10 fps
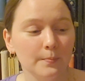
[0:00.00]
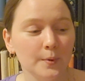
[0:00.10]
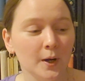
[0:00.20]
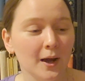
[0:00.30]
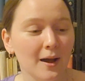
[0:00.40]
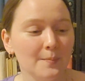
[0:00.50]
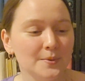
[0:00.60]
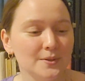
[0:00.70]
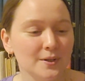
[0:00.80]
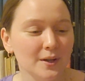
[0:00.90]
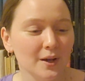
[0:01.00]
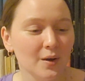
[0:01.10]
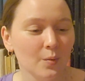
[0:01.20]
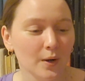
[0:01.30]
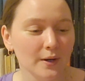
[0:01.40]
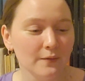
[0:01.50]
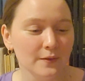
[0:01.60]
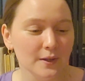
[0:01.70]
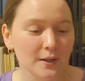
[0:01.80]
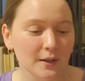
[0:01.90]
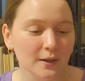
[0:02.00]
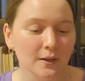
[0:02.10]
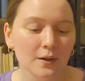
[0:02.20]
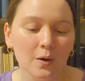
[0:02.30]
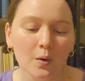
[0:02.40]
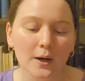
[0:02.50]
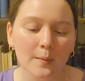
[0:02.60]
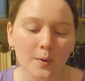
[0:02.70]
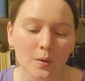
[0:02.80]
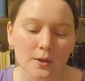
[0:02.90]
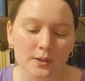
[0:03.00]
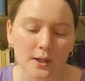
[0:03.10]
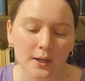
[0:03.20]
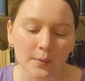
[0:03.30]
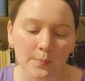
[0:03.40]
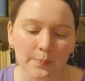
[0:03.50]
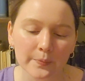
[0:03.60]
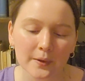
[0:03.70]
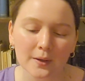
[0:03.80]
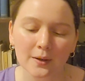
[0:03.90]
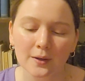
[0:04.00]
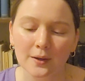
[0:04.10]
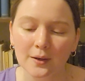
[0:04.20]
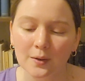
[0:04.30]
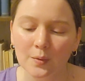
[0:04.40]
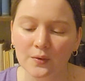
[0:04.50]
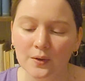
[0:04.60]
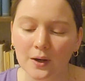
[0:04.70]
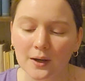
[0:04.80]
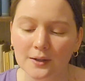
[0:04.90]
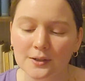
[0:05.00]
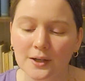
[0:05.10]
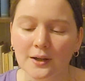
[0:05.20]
perhaps one of the, and I'm noticing we've got